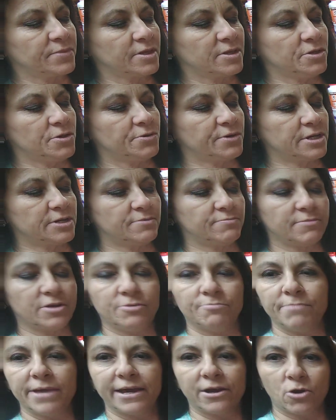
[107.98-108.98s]
you can
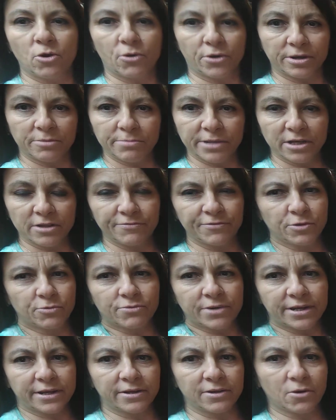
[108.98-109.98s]
make cornmeal. If you
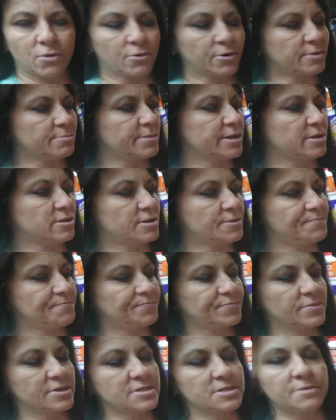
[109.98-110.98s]
run out of cornmeal,
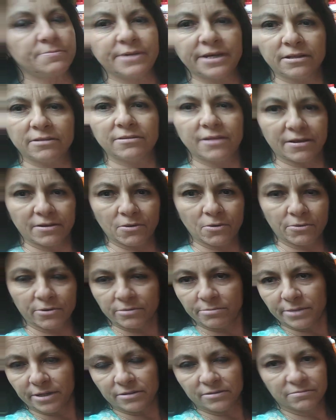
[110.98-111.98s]
this will make a lot of
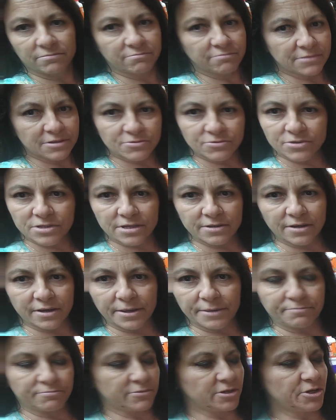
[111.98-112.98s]
cornmeal.
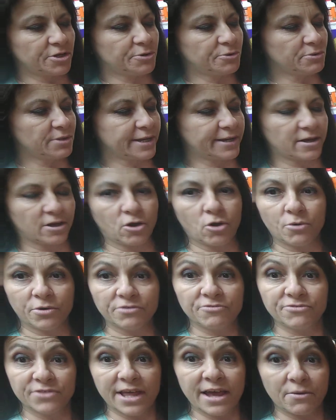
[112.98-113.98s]
Like a
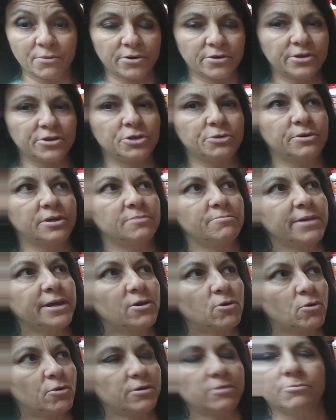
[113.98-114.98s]
corn flour, and you can make
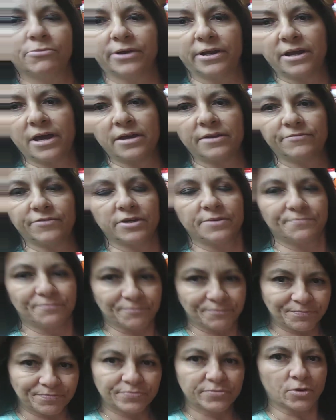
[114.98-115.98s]
cornbread out of it.
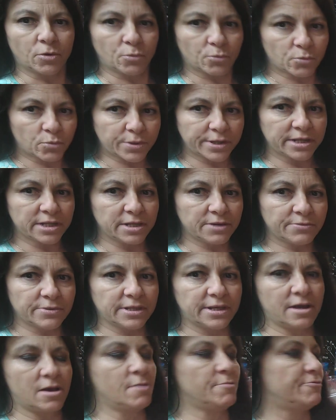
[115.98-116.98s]
Really,
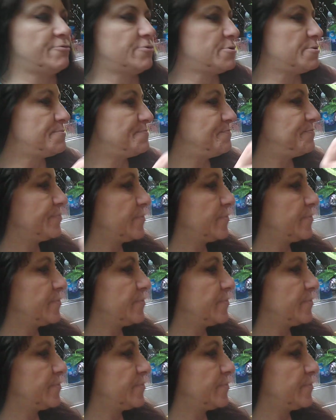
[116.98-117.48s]
really helpful.